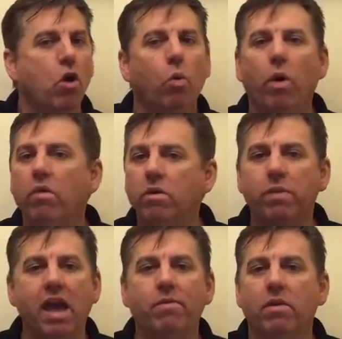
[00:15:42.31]
we would
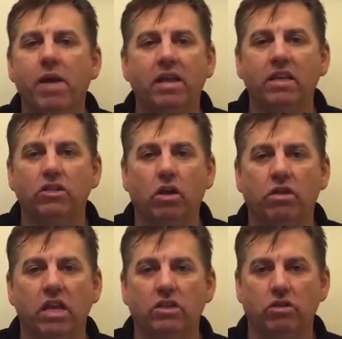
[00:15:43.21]
be able to make
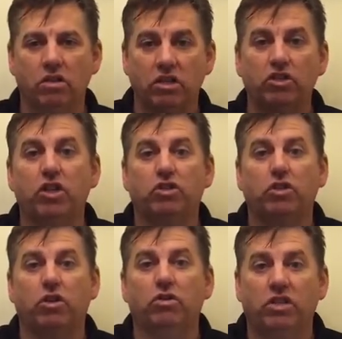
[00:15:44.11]
these
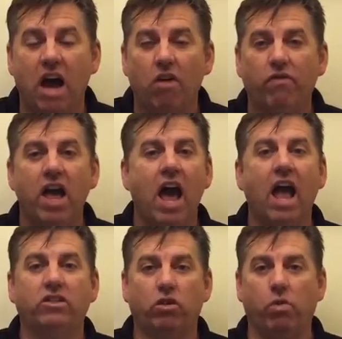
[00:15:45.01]
decisions ourselves
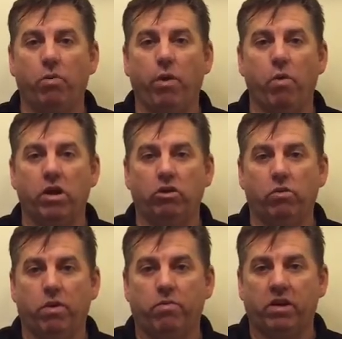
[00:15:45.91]
as to what we want to
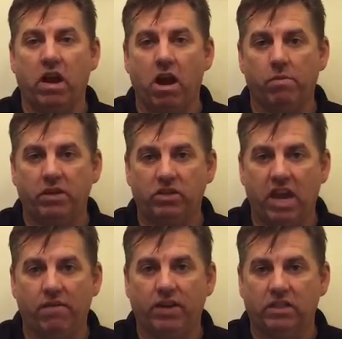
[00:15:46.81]
do with retirement
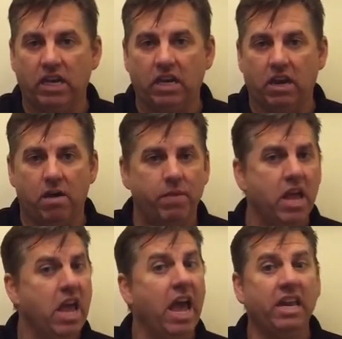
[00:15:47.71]
savings and income
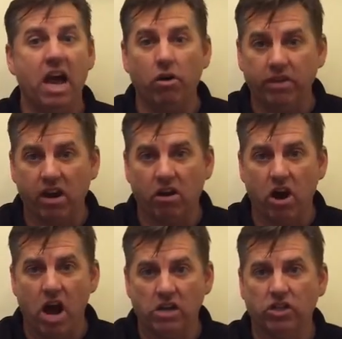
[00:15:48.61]
and healthcare
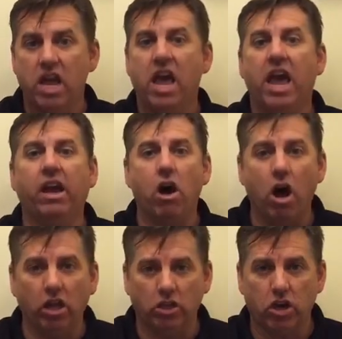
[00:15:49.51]
costs and
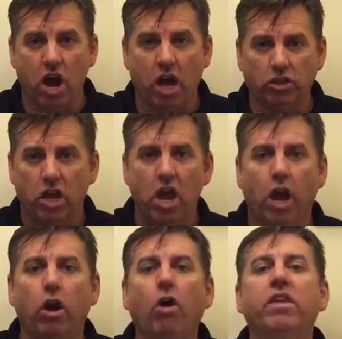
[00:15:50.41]
college costs
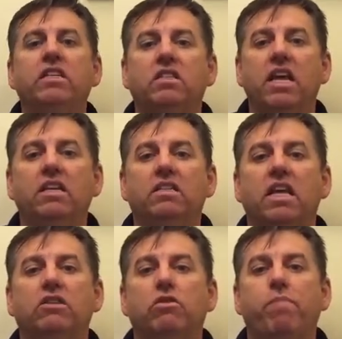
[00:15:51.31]
and all these things
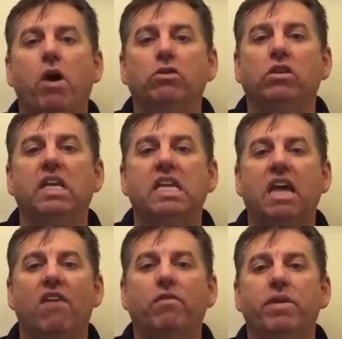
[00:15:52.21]
that supposedly
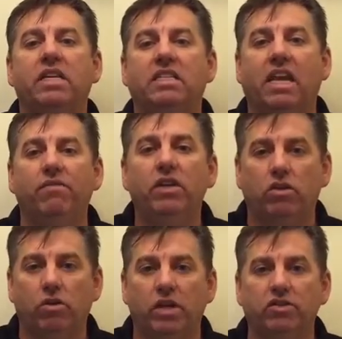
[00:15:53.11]
government is giving
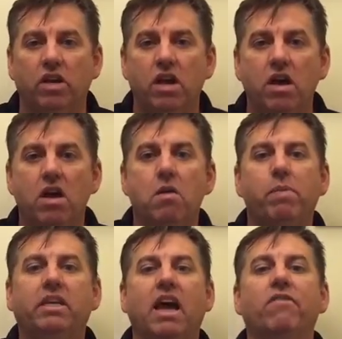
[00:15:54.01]
to us.
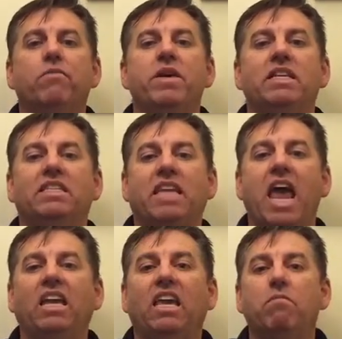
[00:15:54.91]
But government is
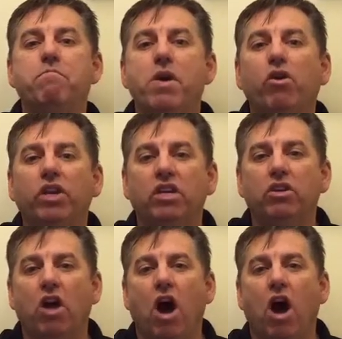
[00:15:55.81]
taking millions